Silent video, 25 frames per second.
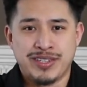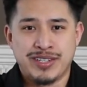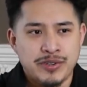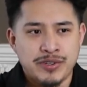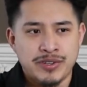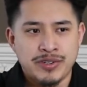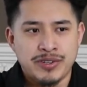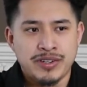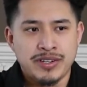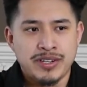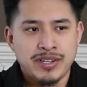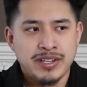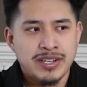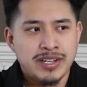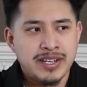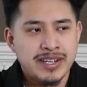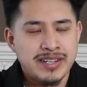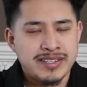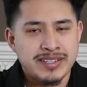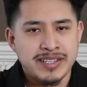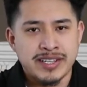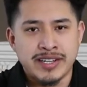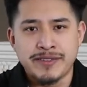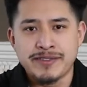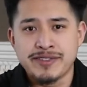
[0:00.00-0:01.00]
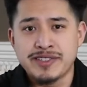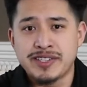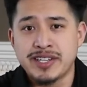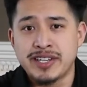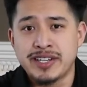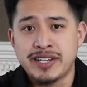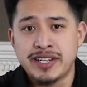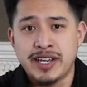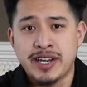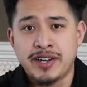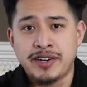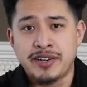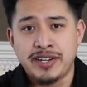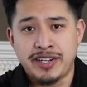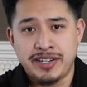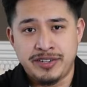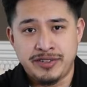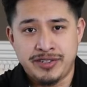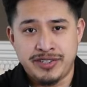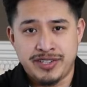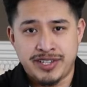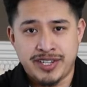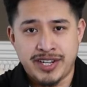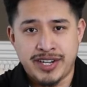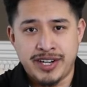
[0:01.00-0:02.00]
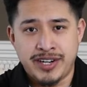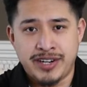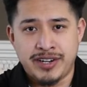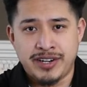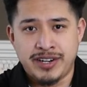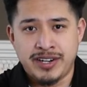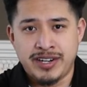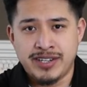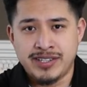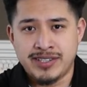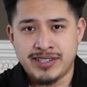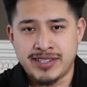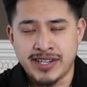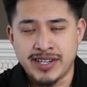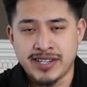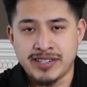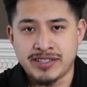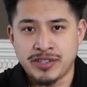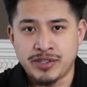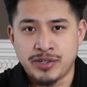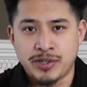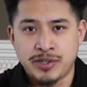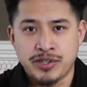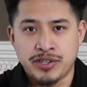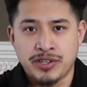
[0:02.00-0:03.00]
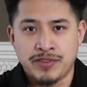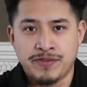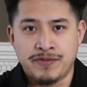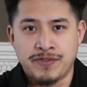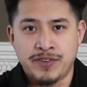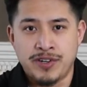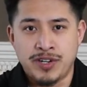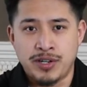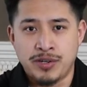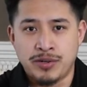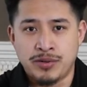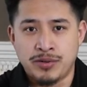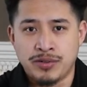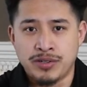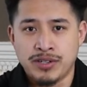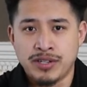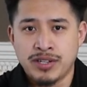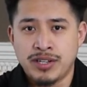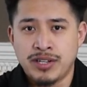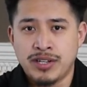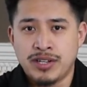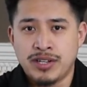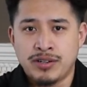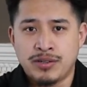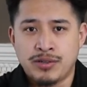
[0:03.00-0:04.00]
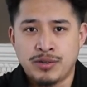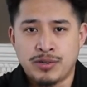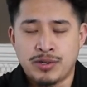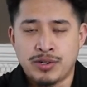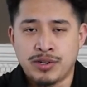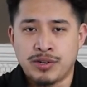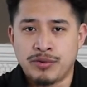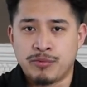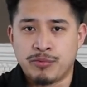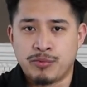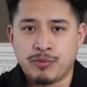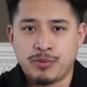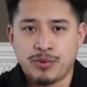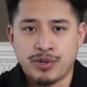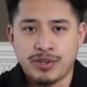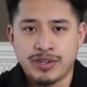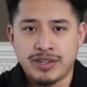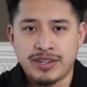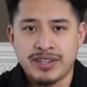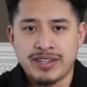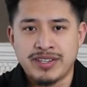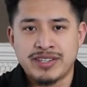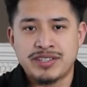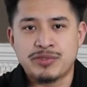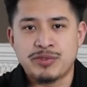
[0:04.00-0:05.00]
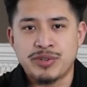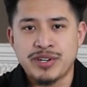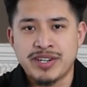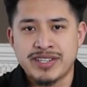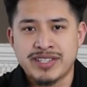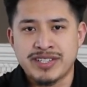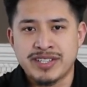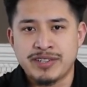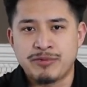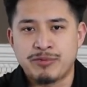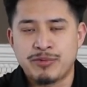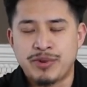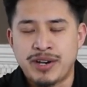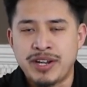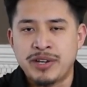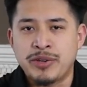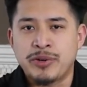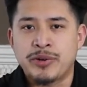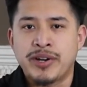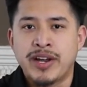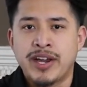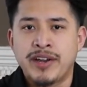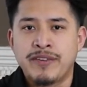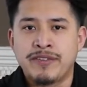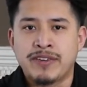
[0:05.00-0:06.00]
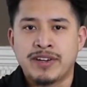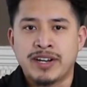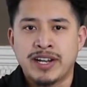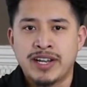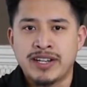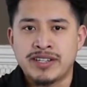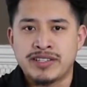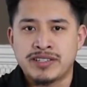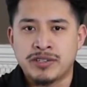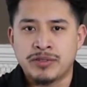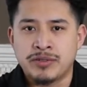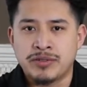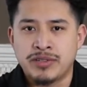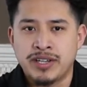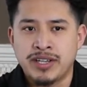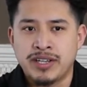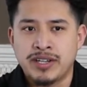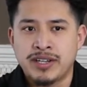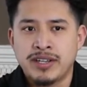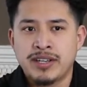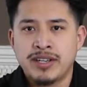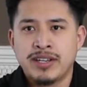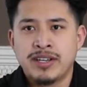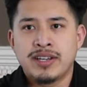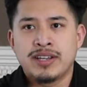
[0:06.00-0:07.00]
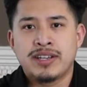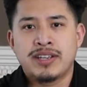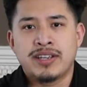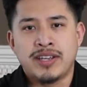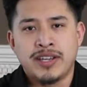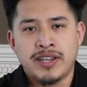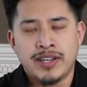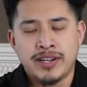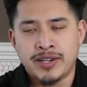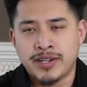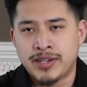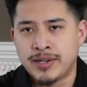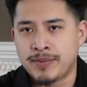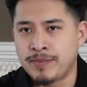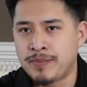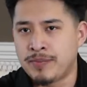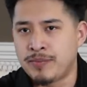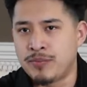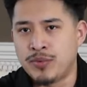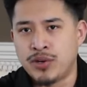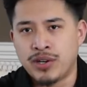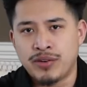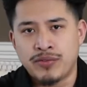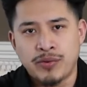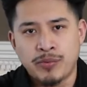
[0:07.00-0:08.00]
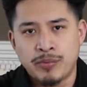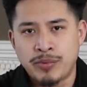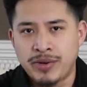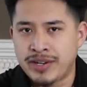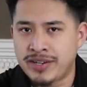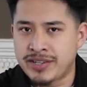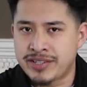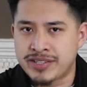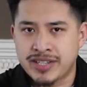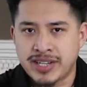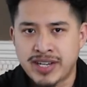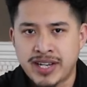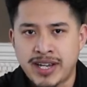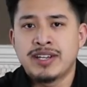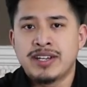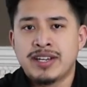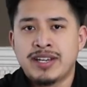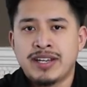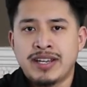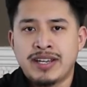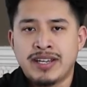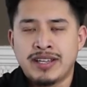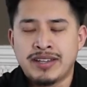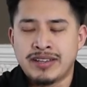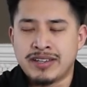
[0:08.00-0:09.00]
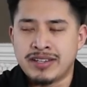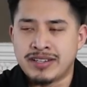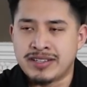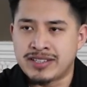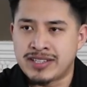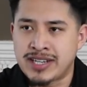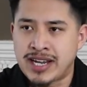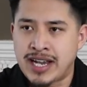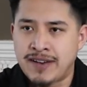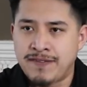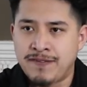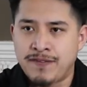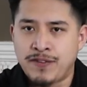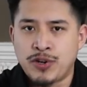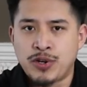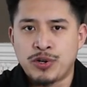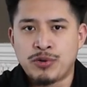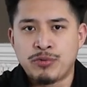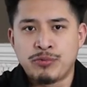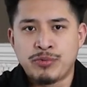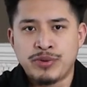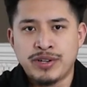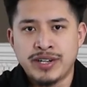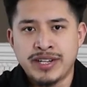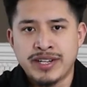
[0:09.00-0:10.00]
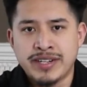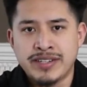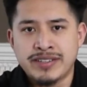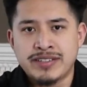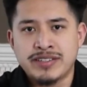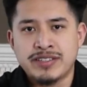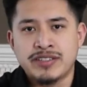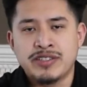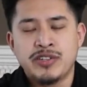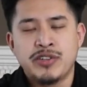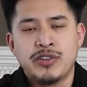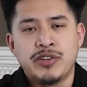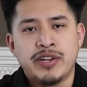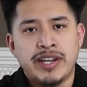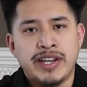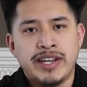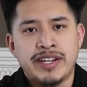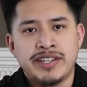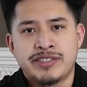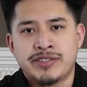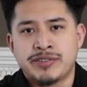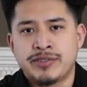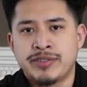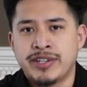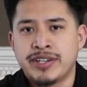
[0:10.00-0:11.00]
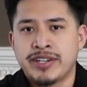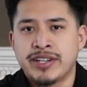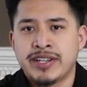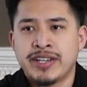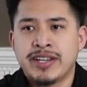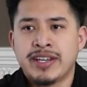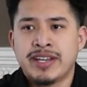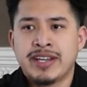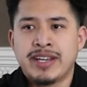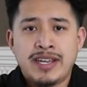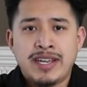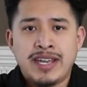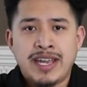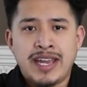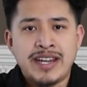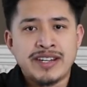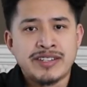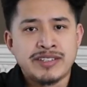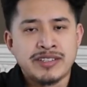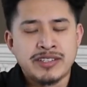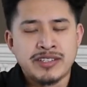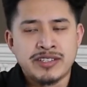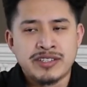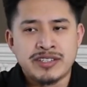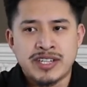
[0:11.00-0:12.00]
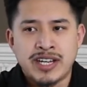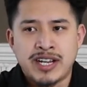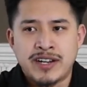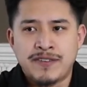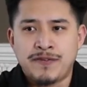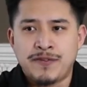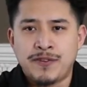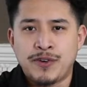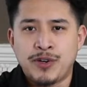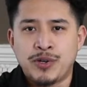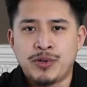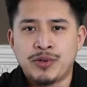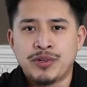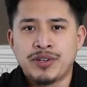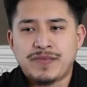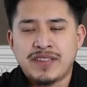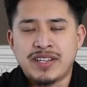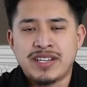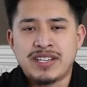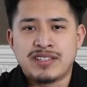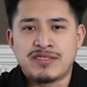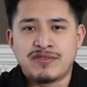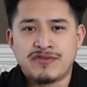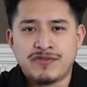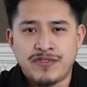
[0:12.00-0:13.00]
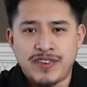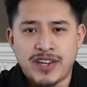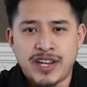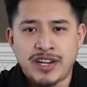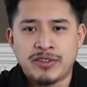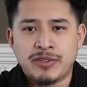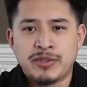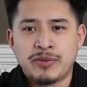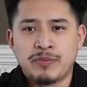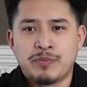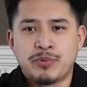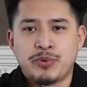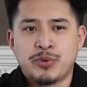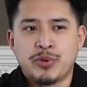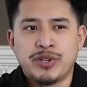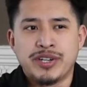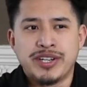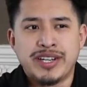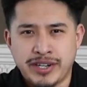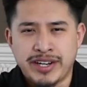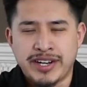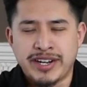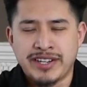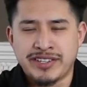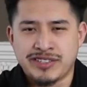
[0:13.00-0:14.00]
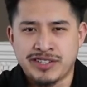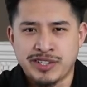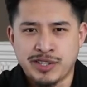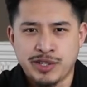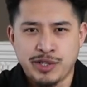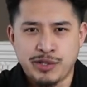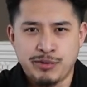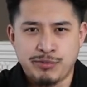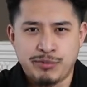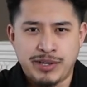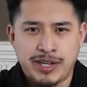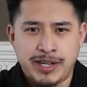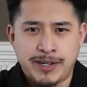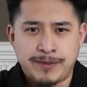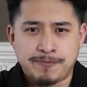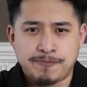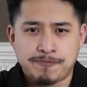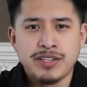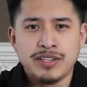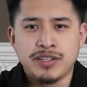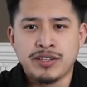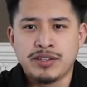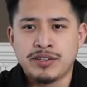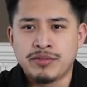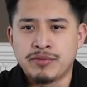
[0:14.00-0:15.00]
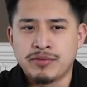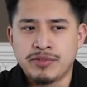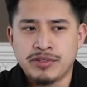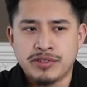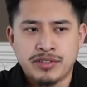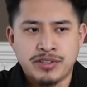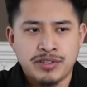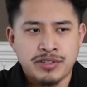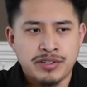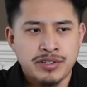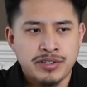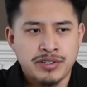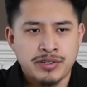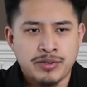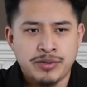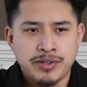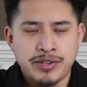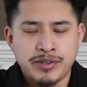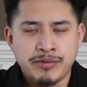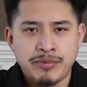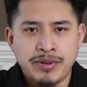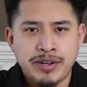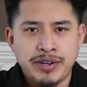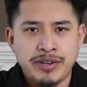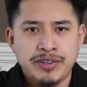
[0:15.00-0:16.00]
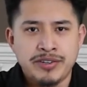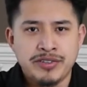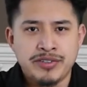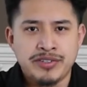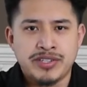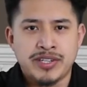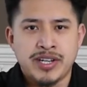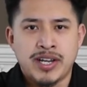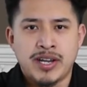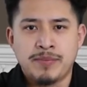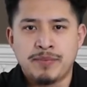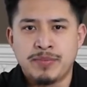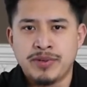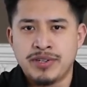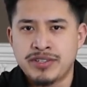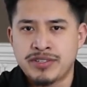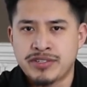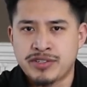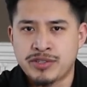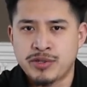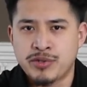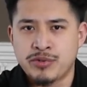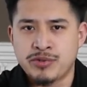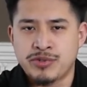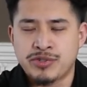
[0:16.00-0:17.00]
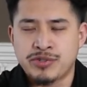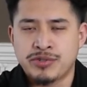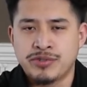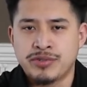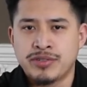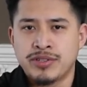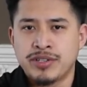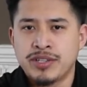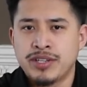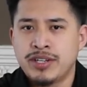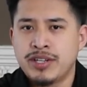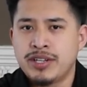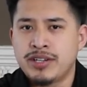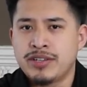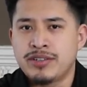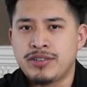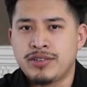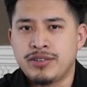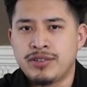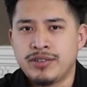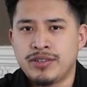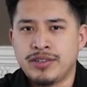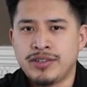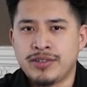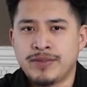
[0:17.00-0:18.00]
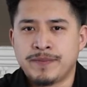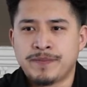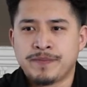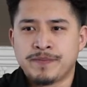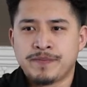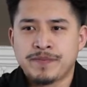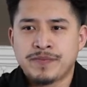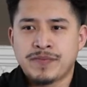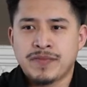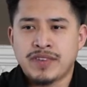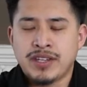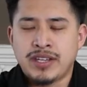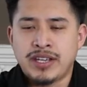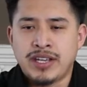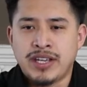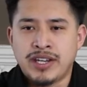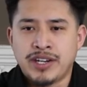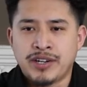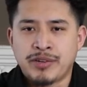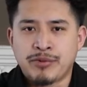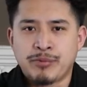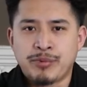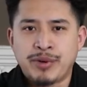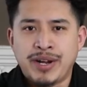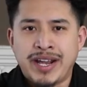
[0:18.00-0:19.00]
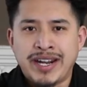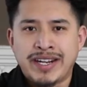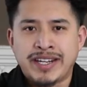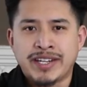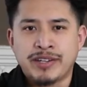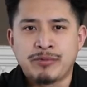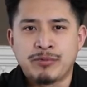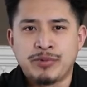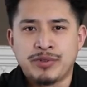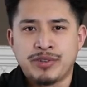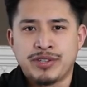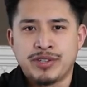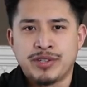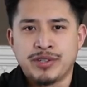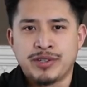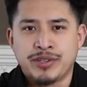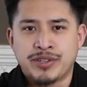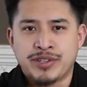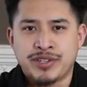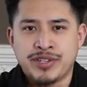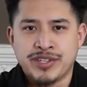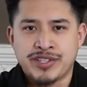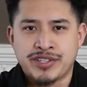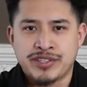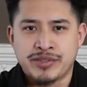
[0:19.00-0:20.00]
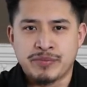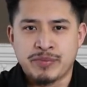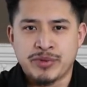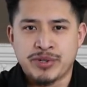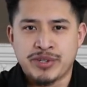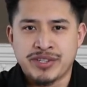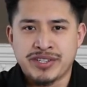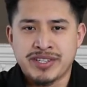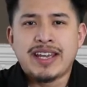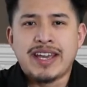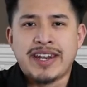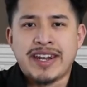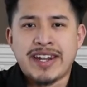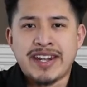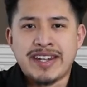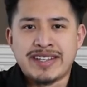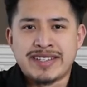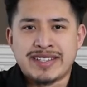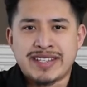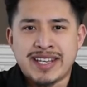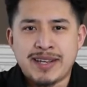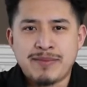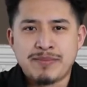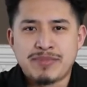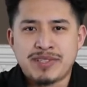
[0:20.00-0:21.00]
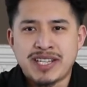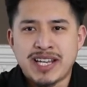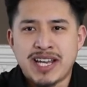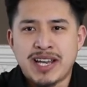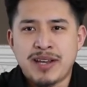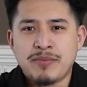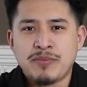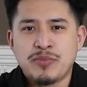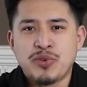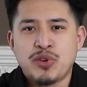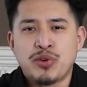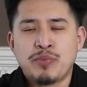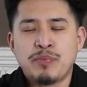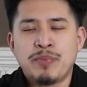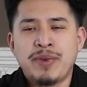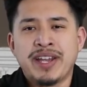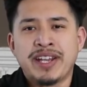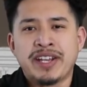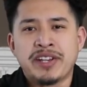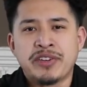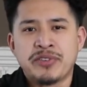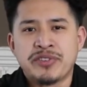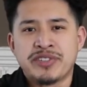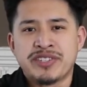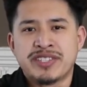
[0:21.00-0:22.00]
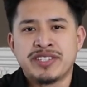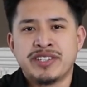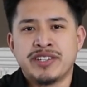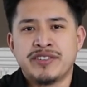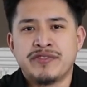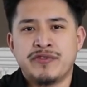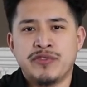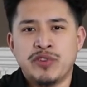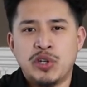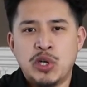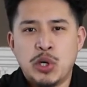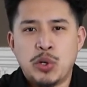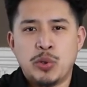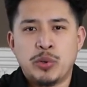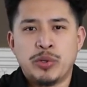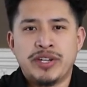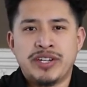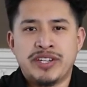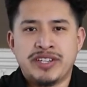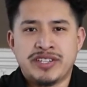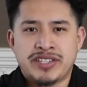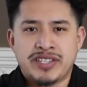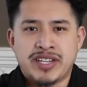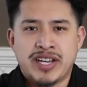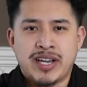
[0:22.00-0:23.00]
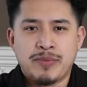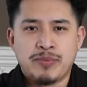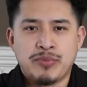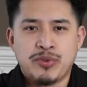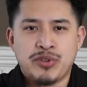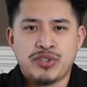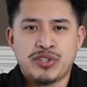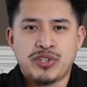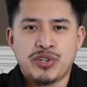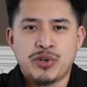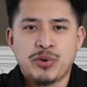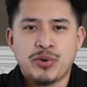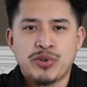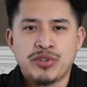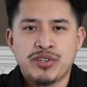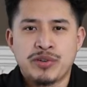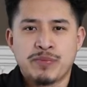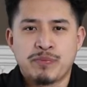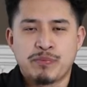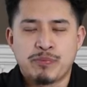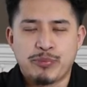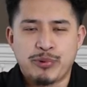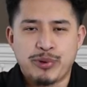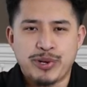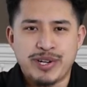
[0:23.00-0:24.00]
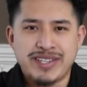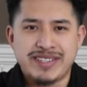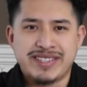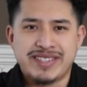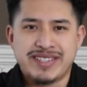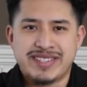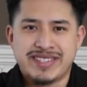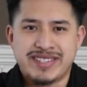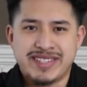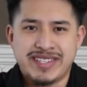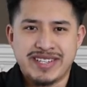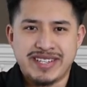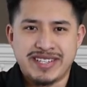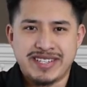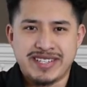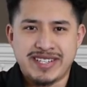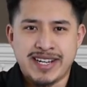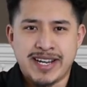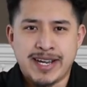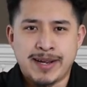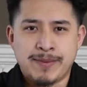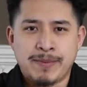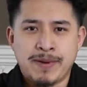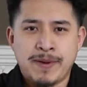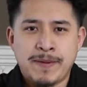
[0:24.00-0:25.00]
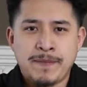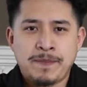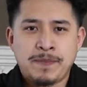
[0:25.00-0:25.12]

Instead of sitting down in your chair, texting on your phone, or stressing why you don't have a clientele yet, get up, move around the shop. The shop phone rings, you answer it. Answering the shop phone is very important, and I'll tell you why. You're going around in your shop being social, you're interacting with other customers, and at the same time, you're making yourself known in the shop. You're showing your presence in the shop.